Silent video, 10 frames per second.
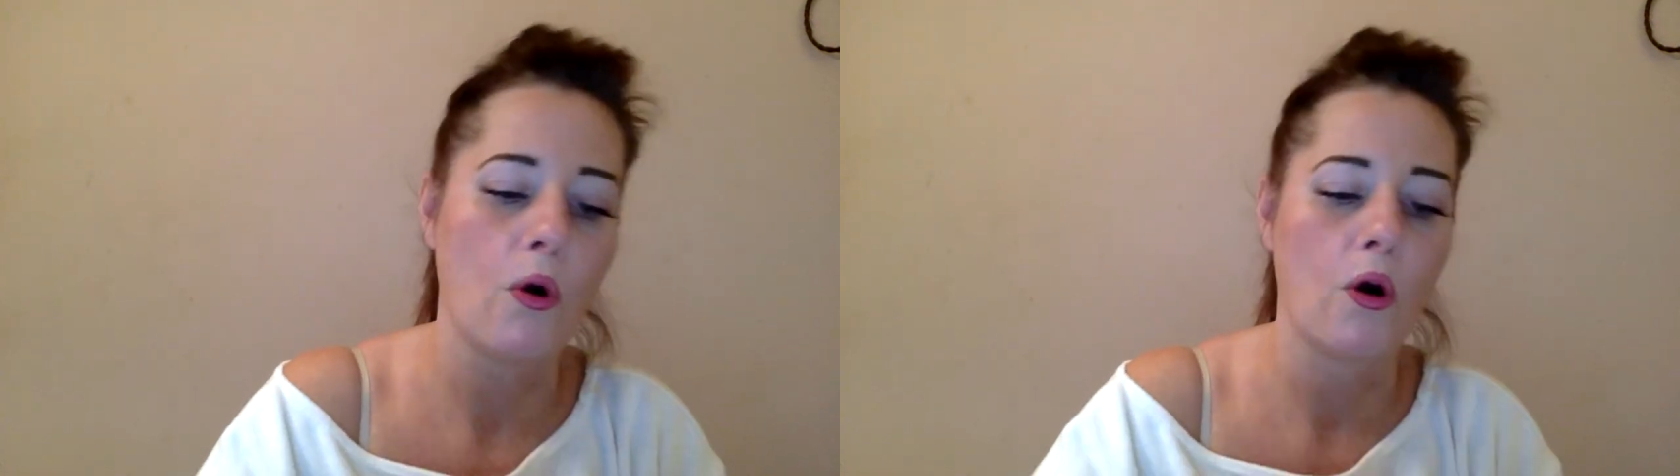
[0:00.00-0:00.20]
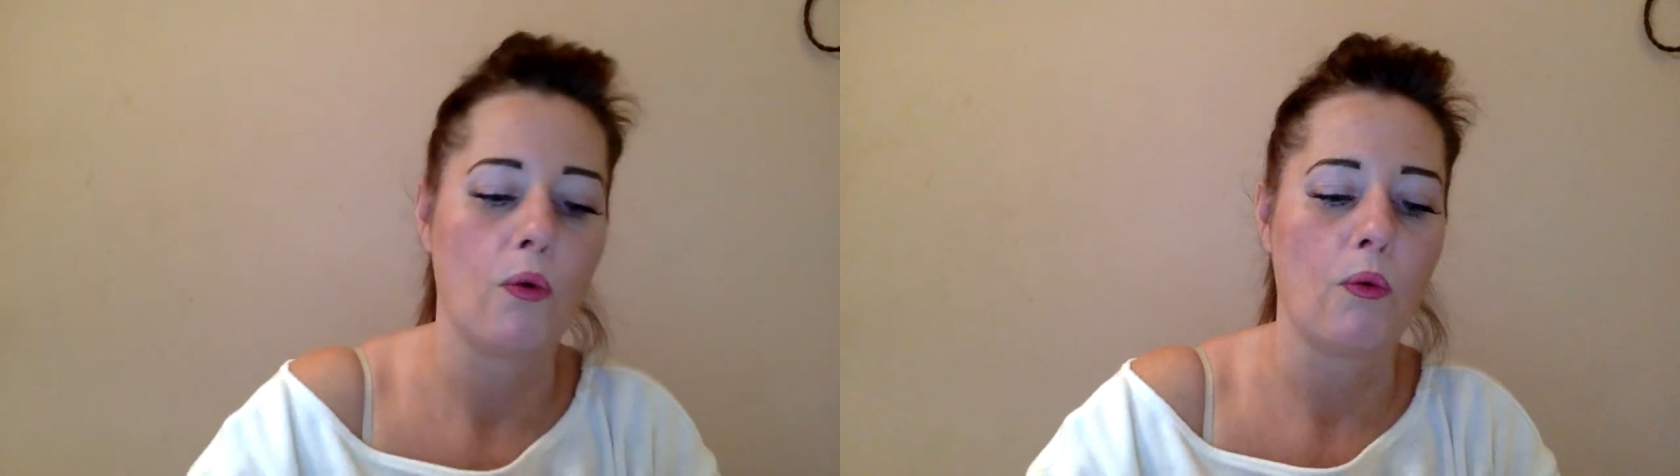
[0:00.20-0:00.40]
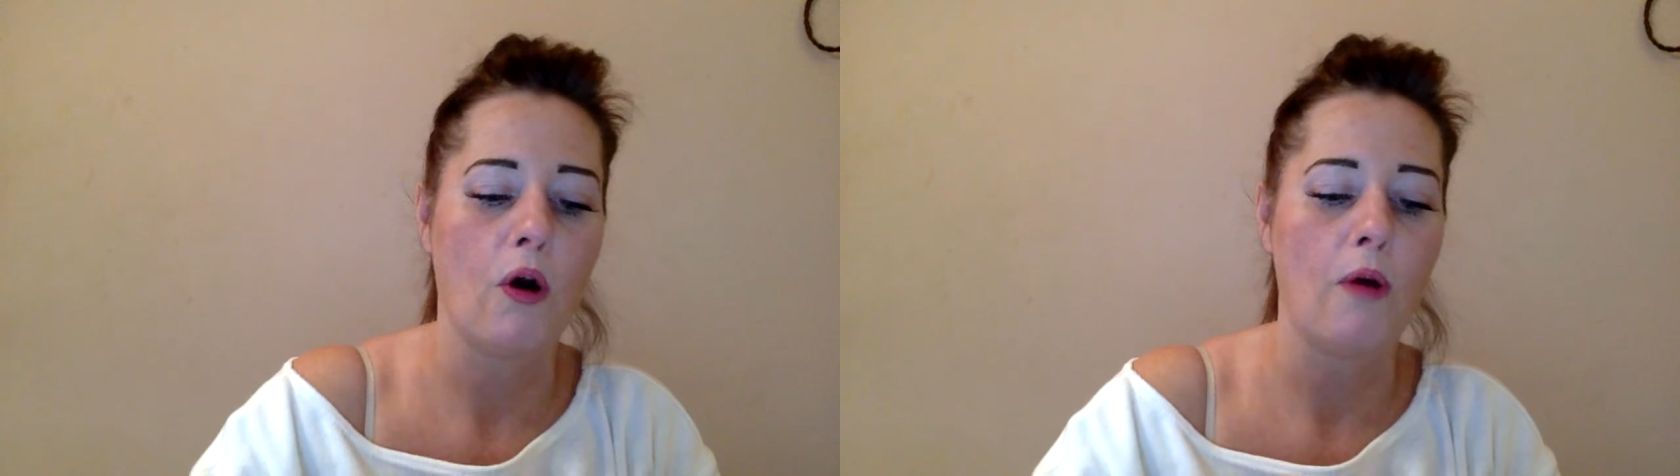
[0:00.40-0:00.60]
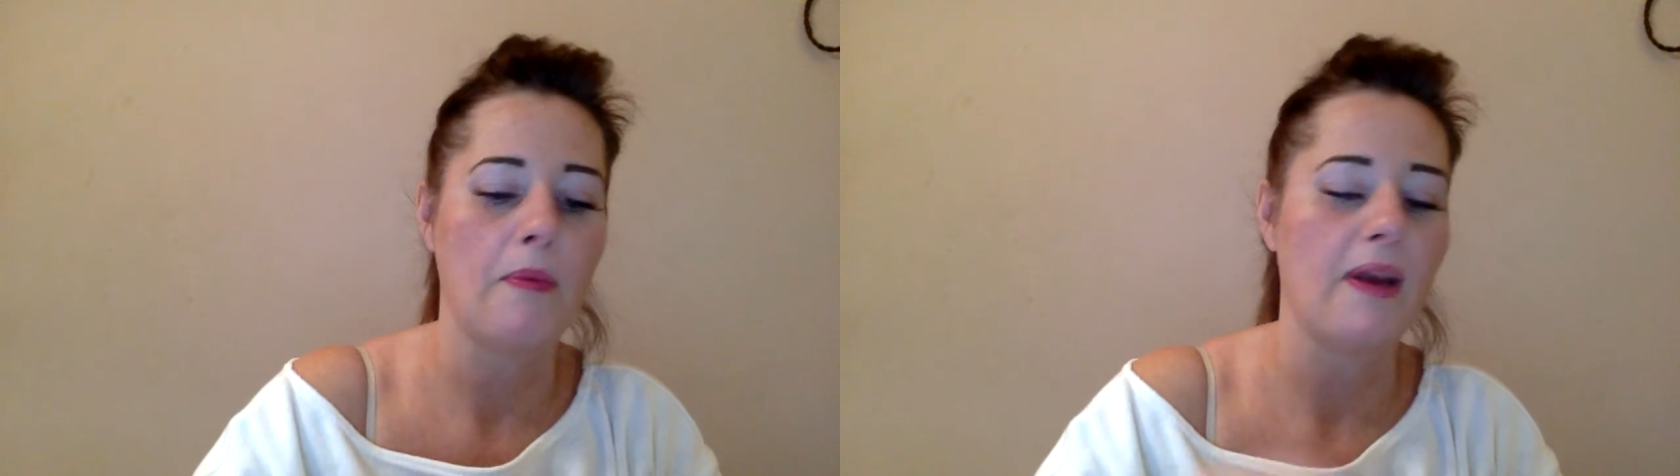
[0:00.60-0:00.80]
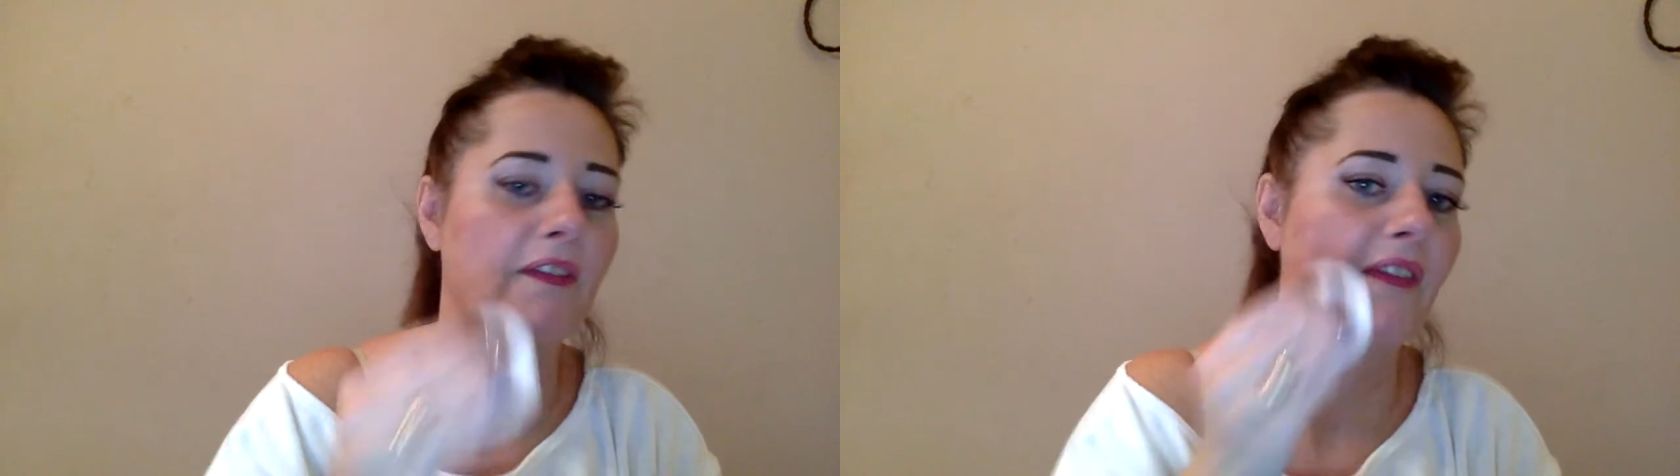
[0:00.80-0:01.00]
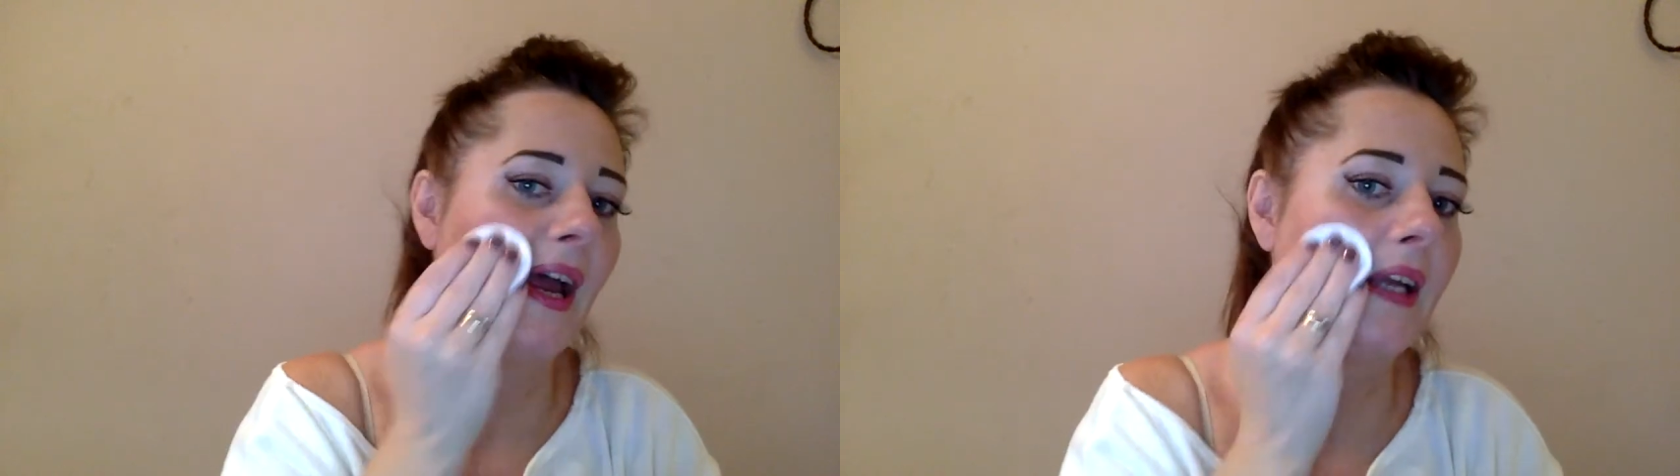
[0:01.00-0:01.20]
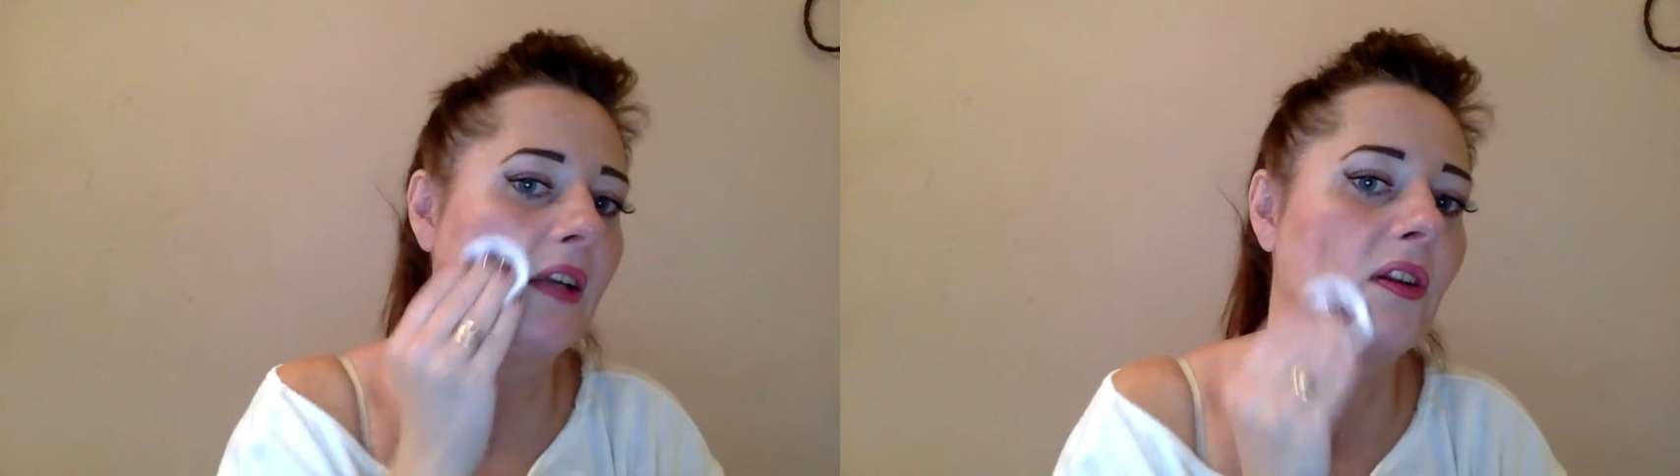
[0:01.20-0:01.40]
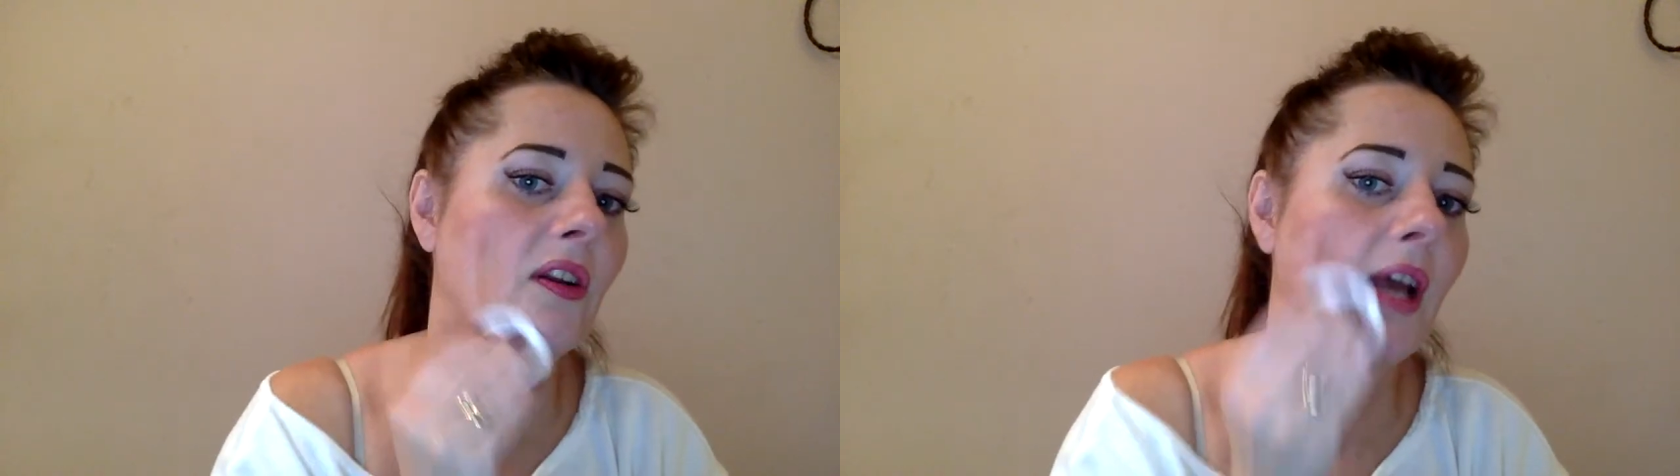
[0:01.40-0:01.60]
wool on my
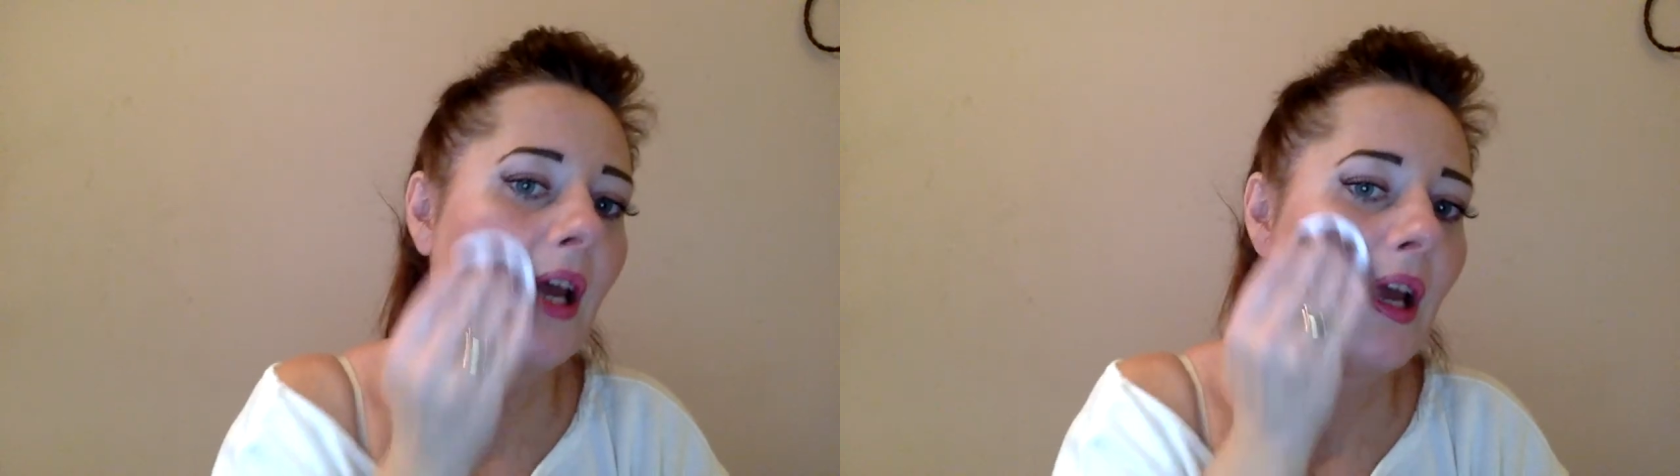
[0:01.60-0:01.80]
face